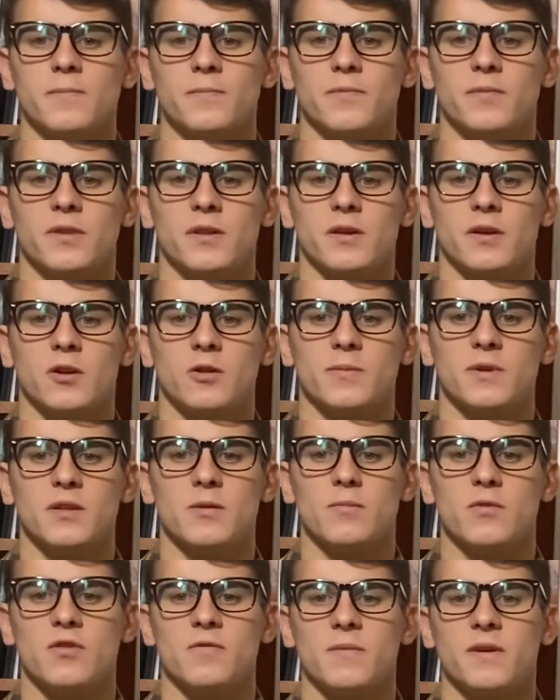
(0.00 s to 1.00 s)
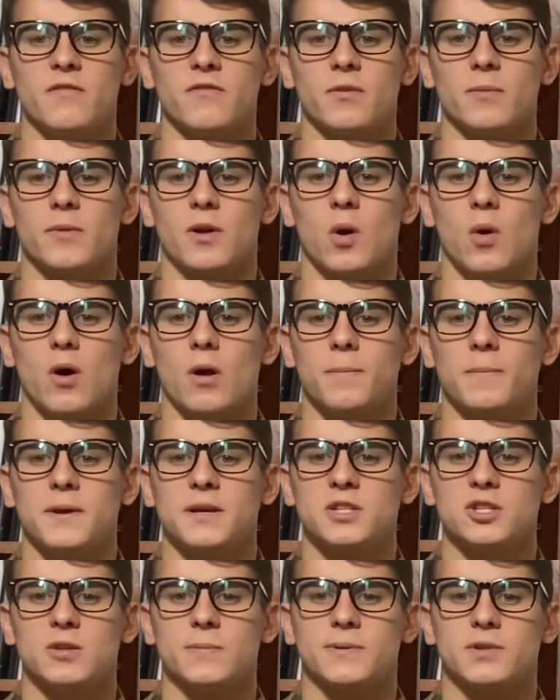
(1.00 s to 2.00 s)
it'll be the movement from the ORP
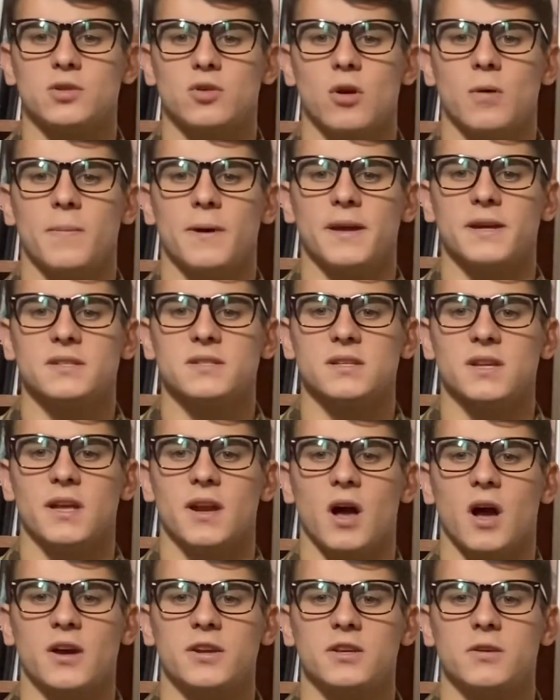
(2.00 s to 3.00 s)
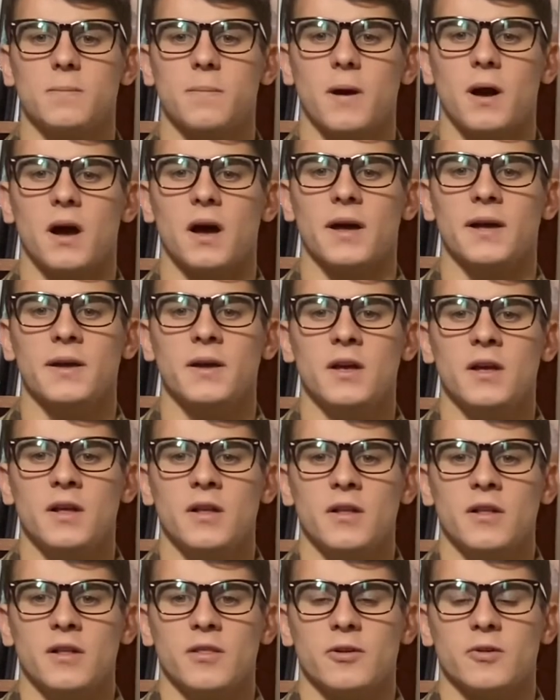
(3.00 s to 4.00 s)
to the patrol base and occupy
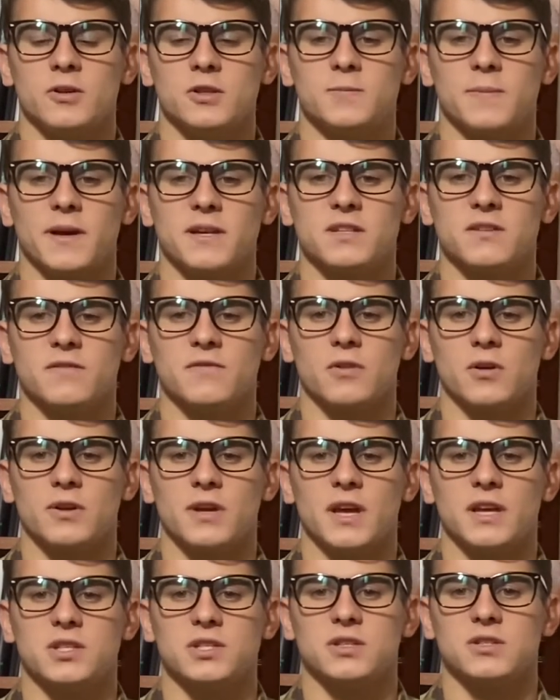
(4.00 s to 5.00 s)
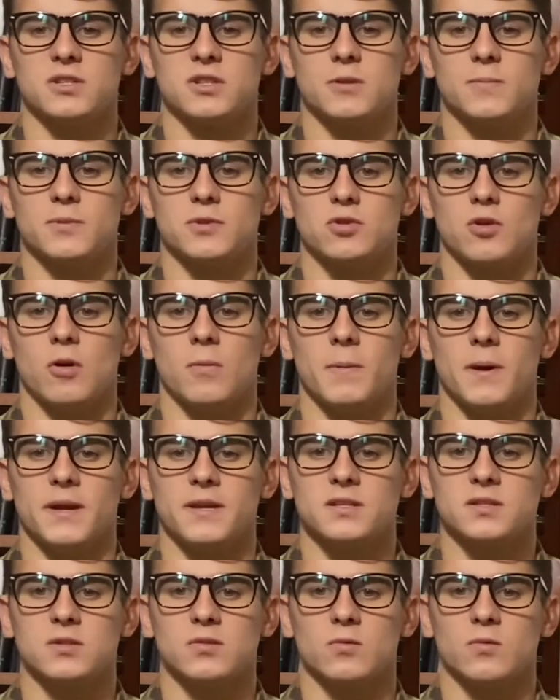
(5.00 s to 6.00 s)
the respective locations of the patrol
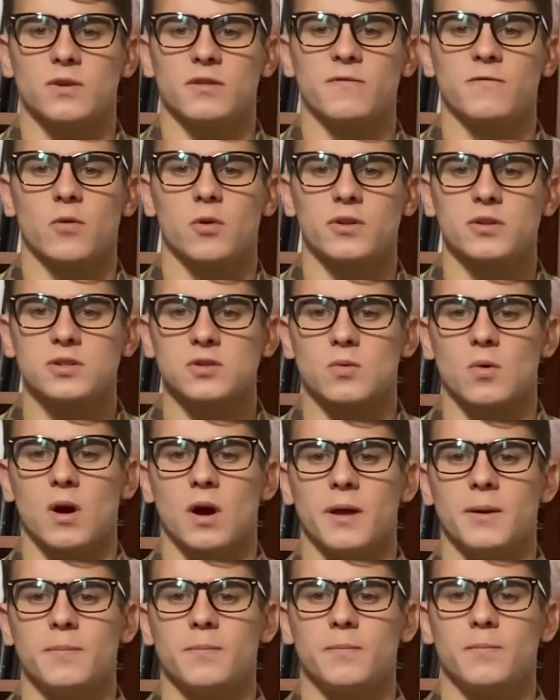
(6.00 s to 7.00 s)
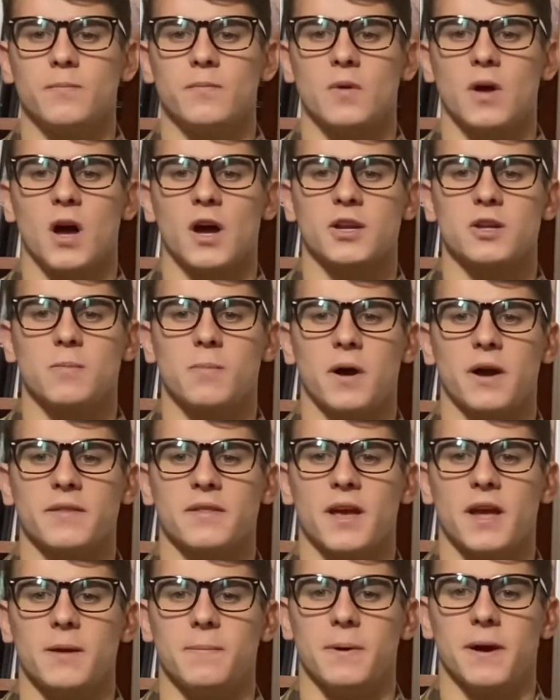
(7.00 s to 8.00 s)
base, with 4th squad occupying the
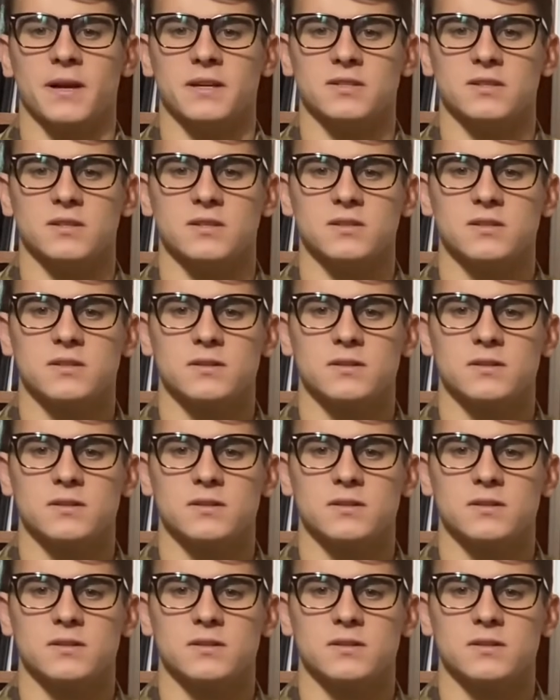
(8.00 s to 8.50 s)
apexes.